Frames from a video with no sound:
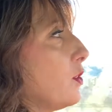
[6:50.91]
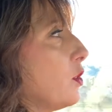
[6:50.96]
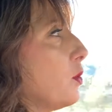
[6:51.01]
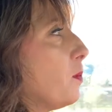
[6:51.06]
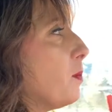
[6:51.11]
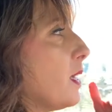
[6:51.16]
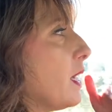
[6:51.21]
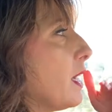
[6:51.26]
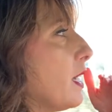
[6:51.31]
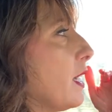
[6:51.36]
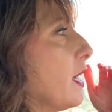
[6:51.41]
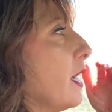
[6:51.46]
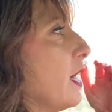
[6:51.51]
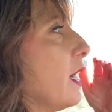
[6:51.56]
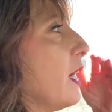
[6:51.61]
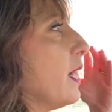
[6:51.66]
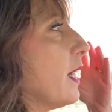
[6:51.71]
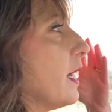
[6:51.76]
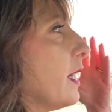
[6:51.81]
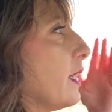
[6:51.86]
So being
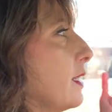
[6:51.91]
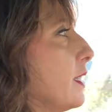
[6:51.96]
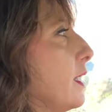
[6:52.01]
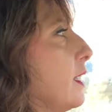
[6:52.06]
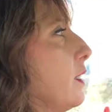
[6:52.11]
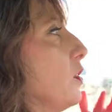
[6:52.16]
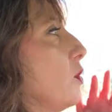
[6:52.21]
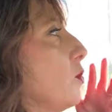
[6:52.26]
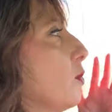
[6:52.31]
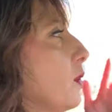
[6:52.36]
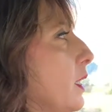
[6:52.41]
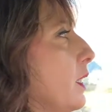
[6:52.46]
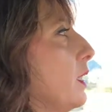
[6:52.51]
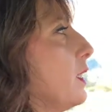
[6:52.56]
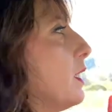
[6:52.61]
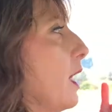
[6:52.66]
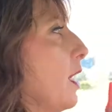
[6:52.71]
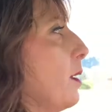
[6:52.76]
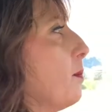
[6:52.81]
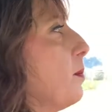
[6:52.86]
continually
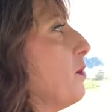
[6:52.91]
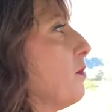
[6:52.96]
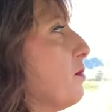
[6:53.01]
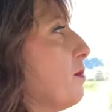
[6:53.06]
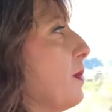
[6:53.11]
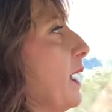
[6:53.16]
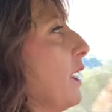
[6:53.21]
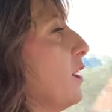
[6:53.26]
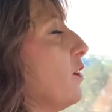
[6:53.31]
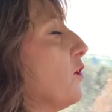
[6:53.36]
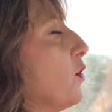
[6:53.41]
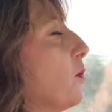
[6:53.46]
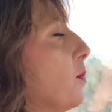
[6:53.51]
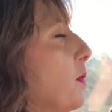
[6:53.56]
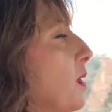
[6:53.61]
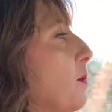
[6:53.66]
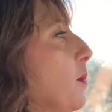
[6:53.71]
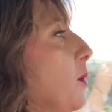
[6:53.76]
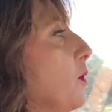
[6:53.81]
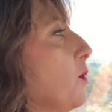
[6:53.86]
top of mind for
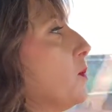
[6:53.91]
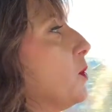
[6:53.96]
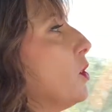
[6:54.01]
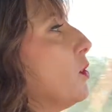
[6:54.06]
people.